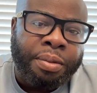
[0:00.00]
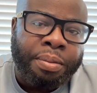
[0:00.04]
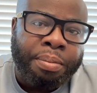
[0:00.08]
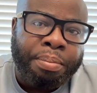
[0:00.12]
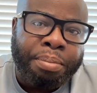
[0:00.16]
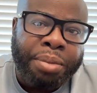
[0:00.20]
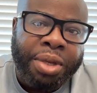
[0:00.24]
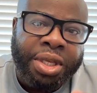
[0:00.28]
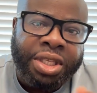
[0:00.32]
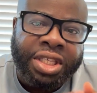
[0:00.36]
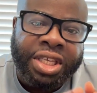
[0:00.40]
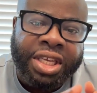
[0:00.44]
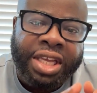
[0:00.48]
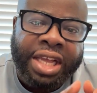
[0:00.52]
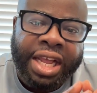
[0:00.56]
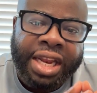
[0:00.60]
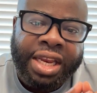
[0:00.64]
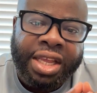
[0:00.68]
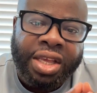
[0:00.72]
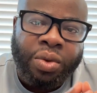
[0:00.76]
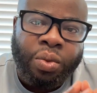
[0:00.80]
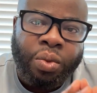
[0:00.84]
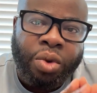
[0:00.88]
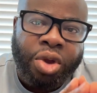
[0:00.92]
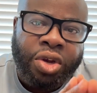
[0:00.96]

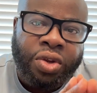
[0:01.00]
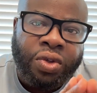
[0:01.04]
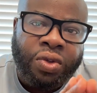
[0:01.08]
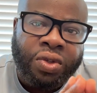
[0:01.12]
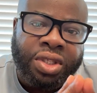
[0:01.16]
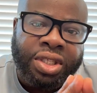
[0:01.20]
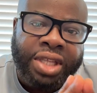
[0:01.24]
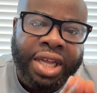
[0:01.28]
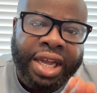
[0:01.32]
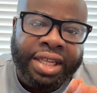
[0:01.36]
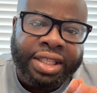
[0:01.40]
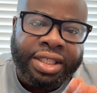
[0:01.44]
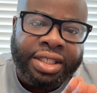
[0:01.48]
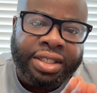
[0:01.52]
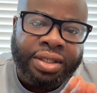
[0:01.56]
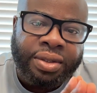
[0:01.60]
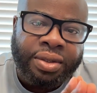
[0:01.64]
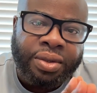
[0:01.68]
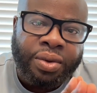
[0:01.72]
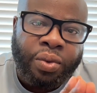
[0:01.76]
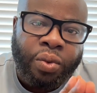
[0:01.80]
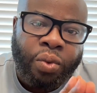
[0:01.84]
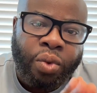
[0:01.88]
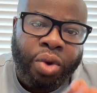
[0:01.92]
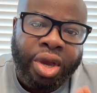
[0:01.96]
Basically, when you start
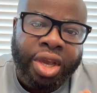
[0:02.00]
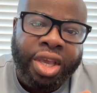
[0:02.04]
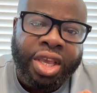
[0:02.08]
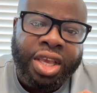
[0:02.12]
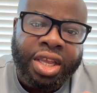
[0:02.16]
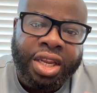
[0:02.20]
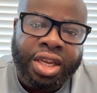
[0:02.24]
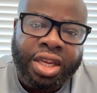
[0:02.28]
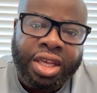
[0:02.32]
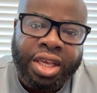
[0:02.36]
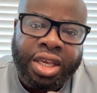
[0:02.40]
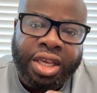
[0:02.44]
working